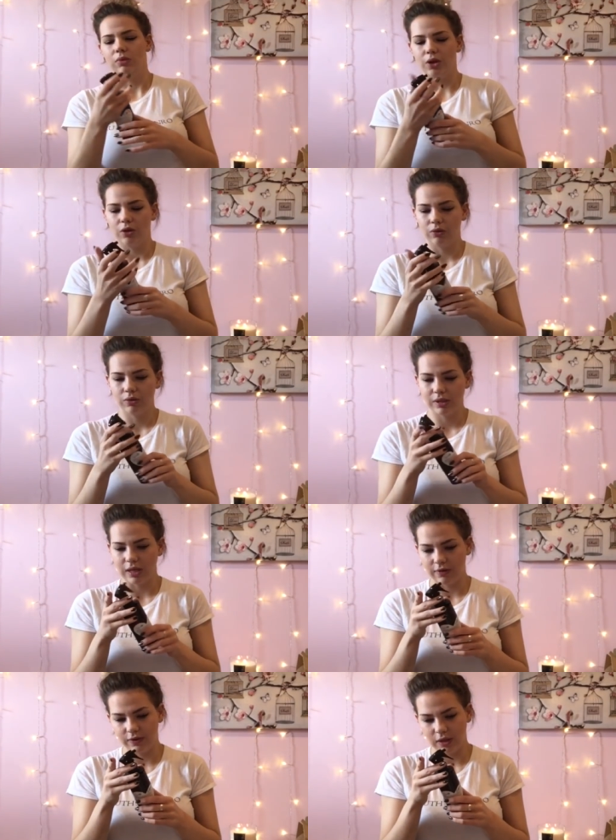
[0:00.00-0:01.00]
No,
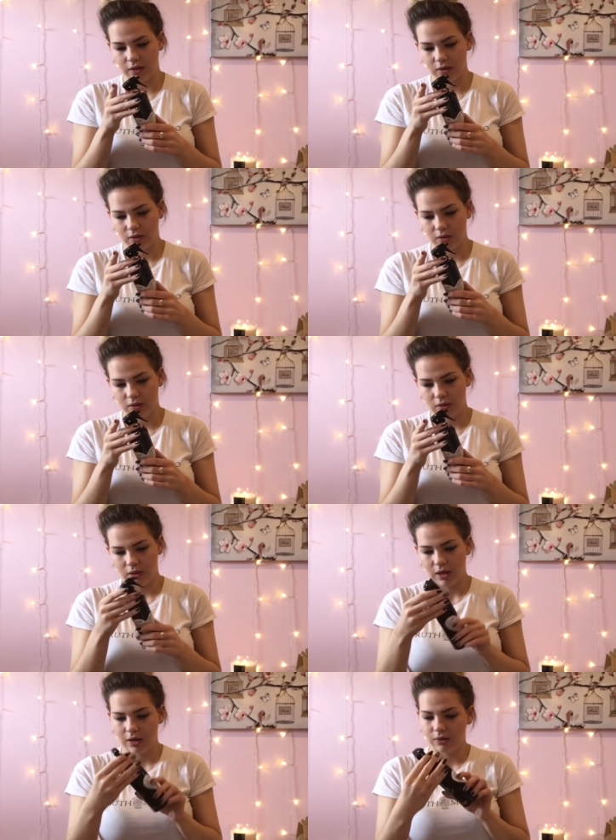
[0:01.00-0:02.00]
safety.
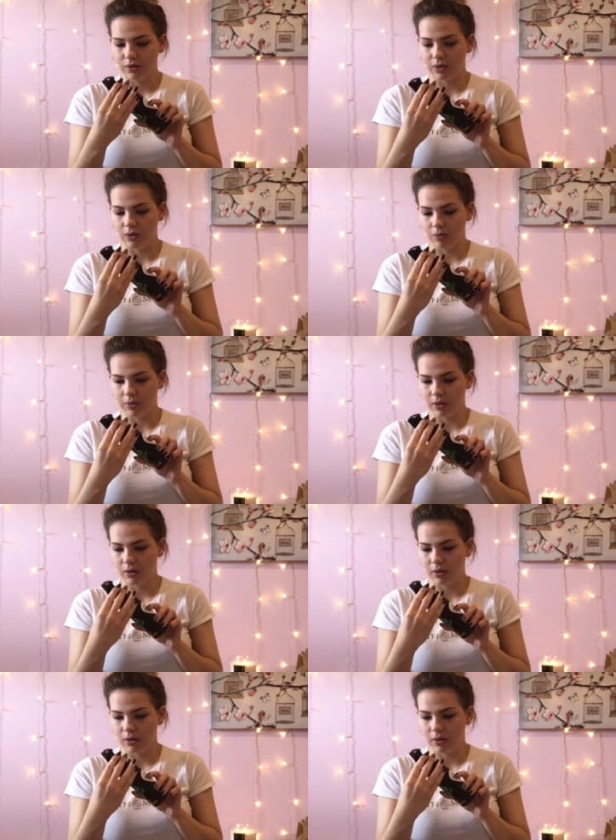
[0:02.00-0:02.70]
How do we open?